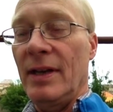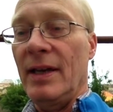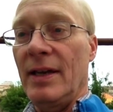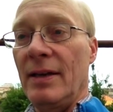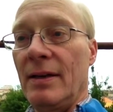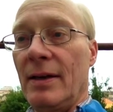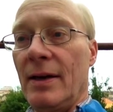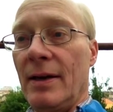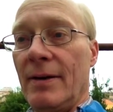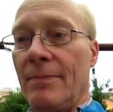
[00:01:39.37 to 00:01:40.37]
in
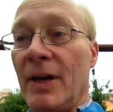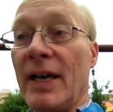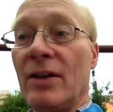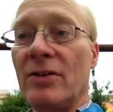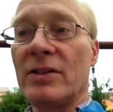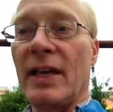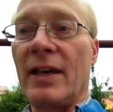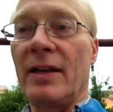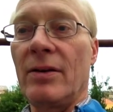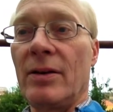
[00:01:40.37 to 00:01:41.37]
uh, my
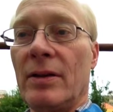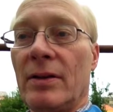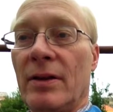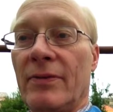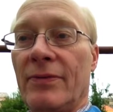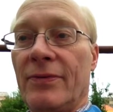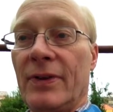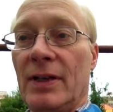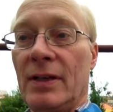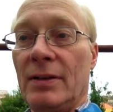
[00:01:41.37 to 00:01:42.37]
understanding on of
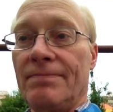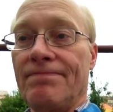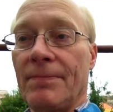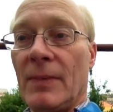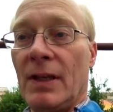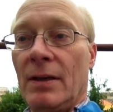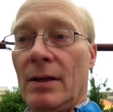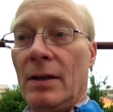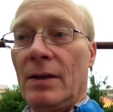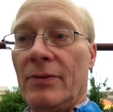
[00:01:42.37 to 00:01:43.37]

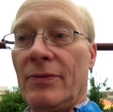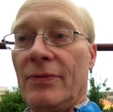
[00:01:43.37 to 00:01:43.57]
uh, of